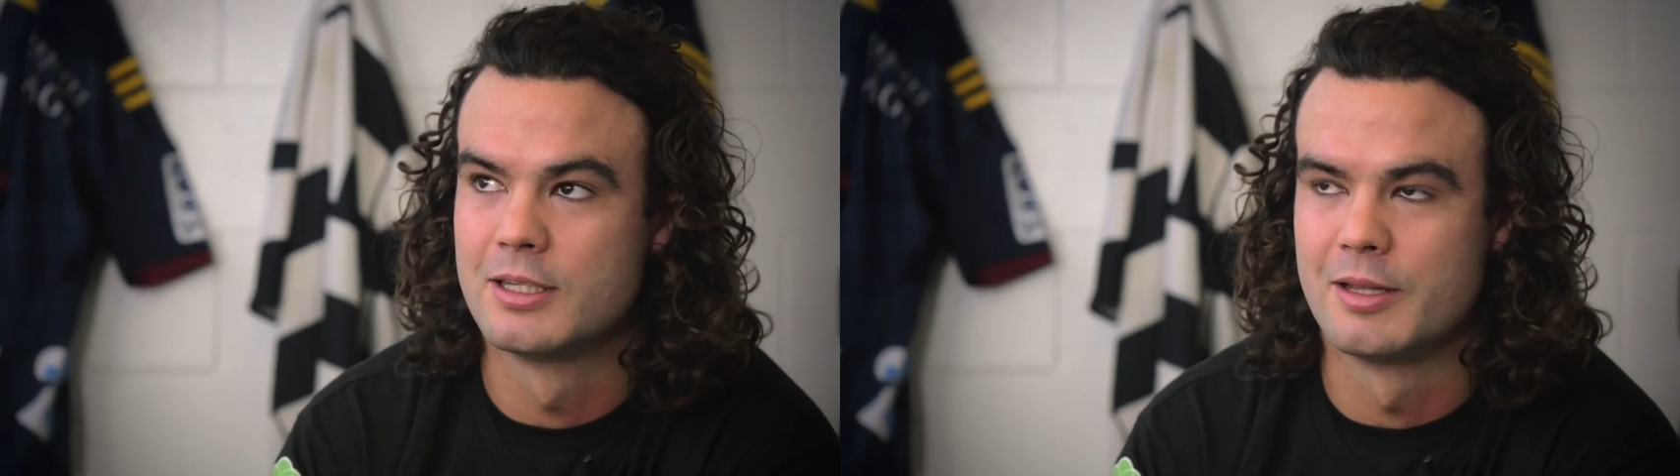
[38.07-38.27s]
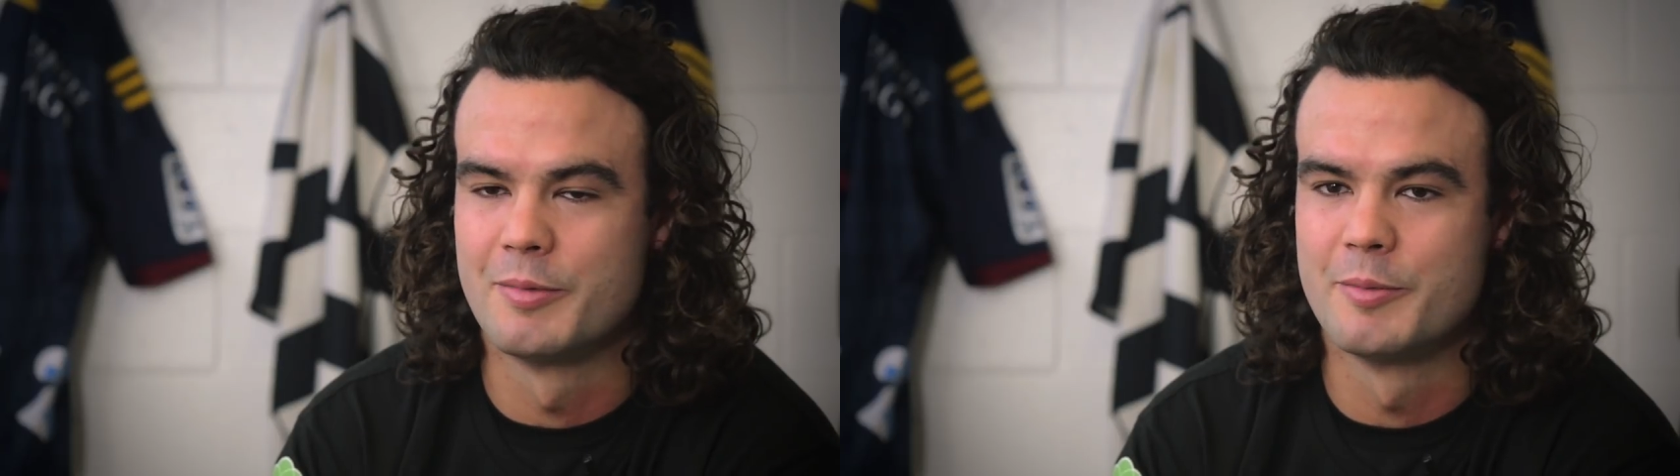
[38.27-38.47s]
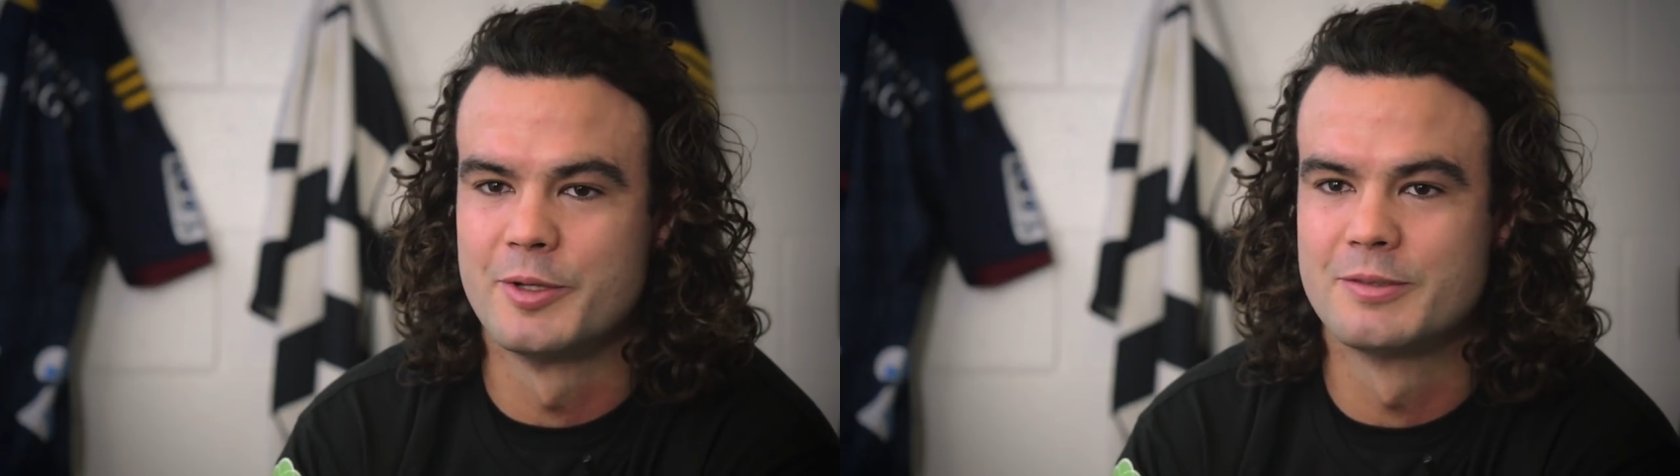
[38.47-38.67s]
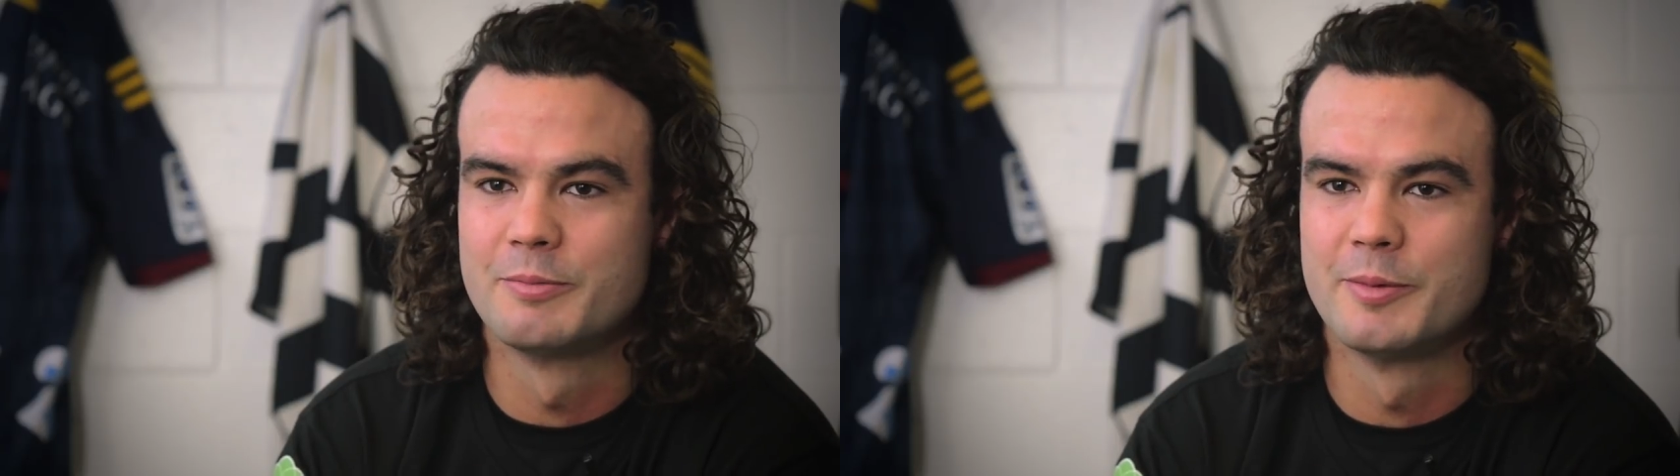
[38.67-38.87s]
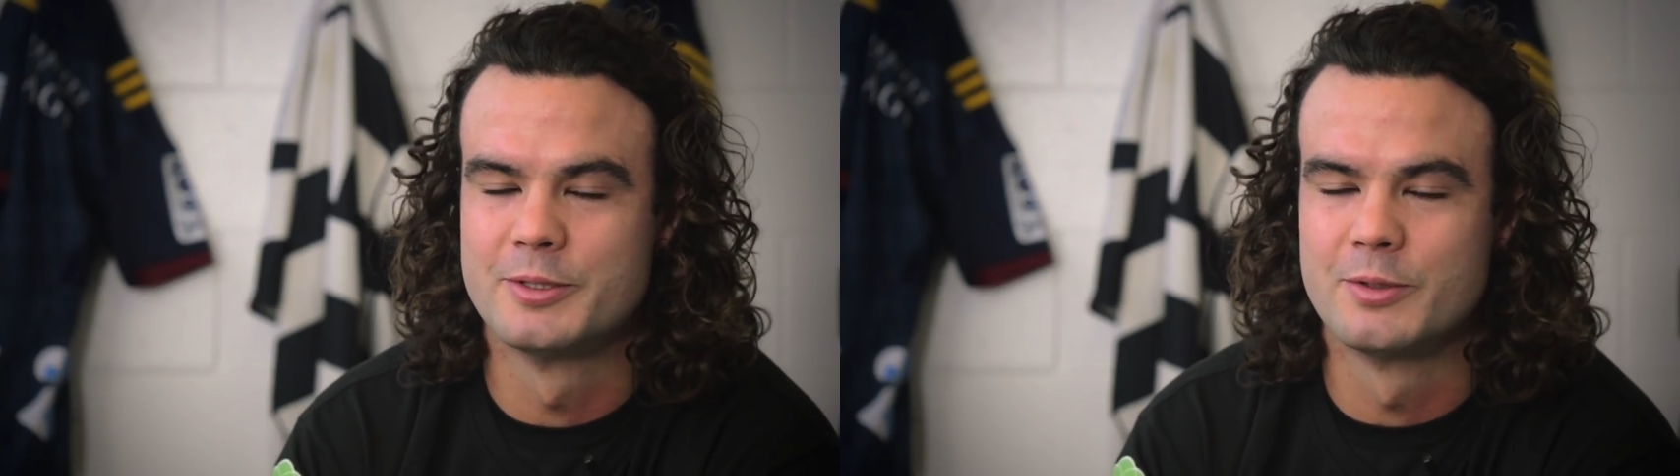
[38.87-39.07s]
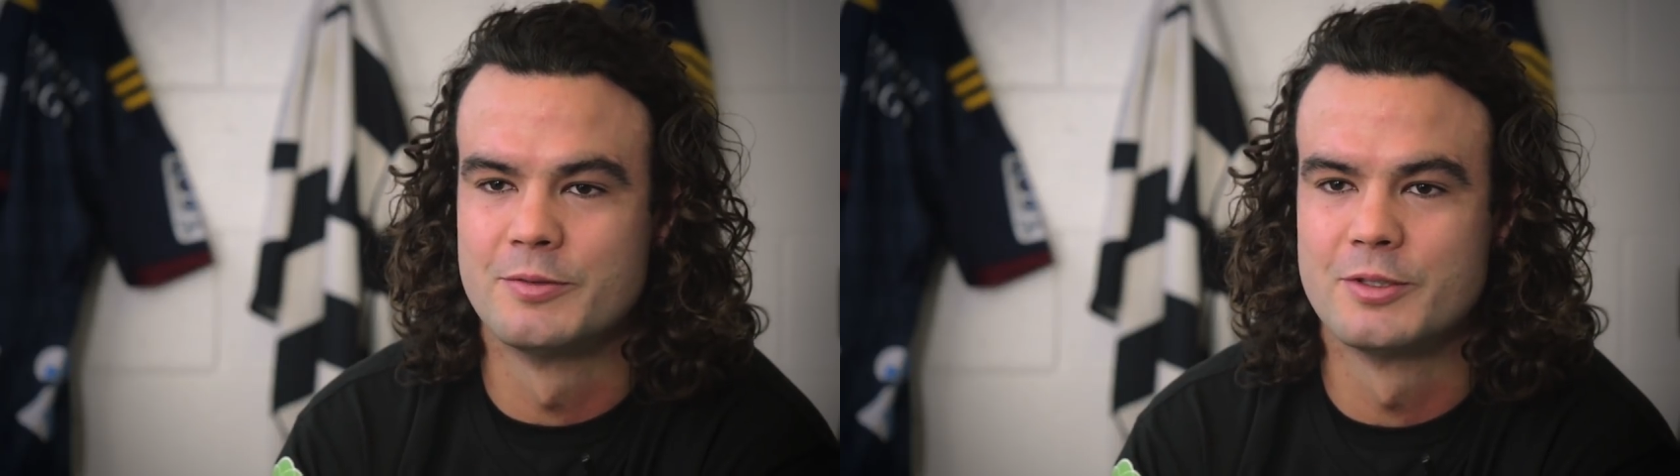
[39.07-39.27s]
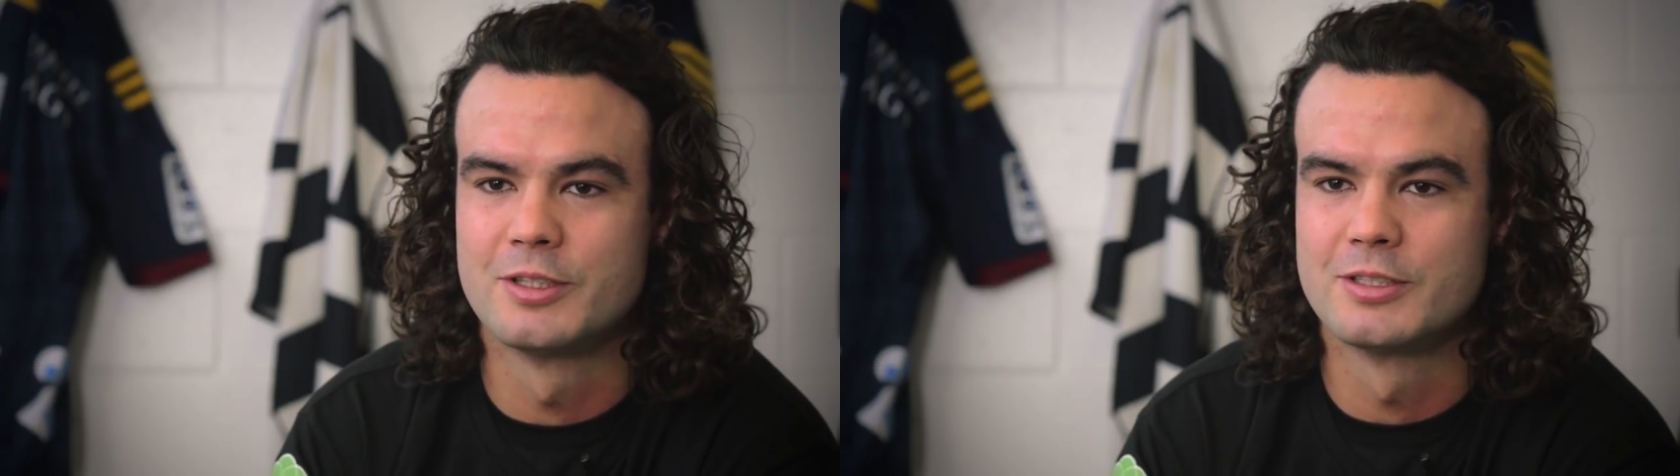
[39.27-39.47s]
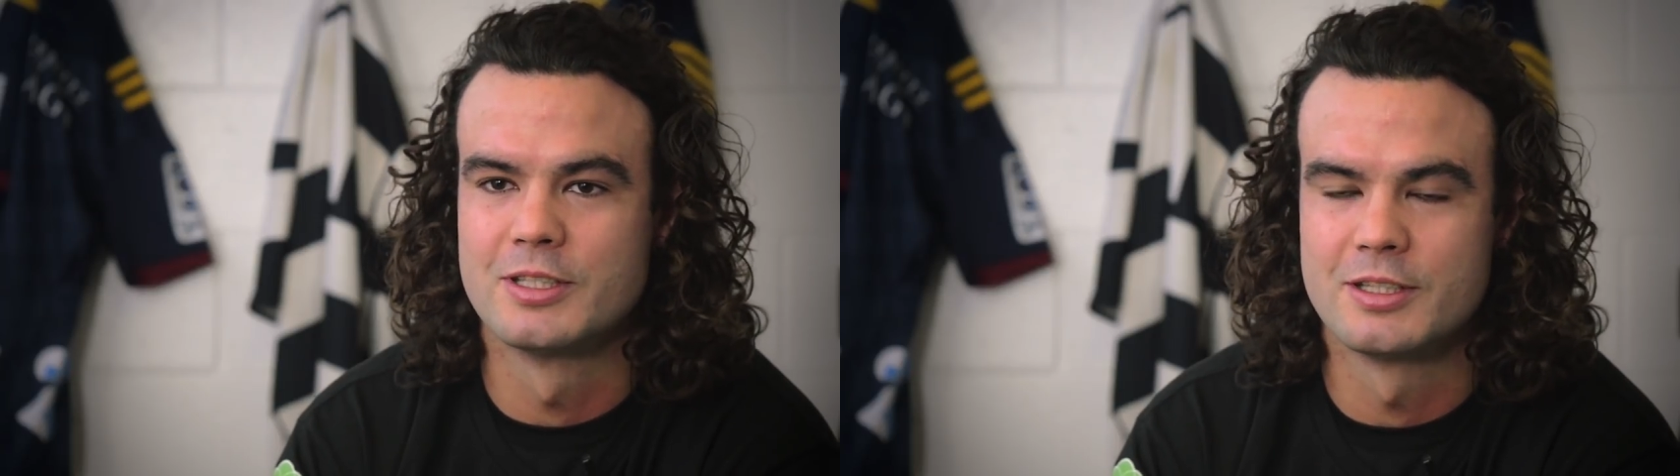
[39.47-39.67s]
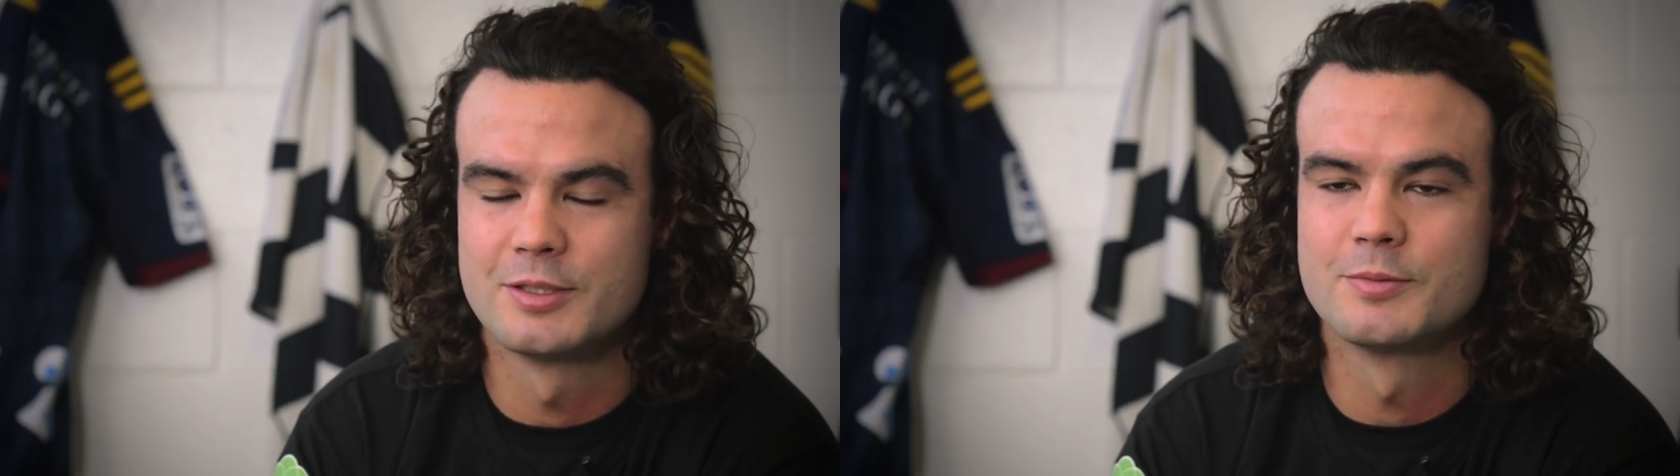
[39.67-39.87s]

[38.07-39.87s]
the memory sort of on. So.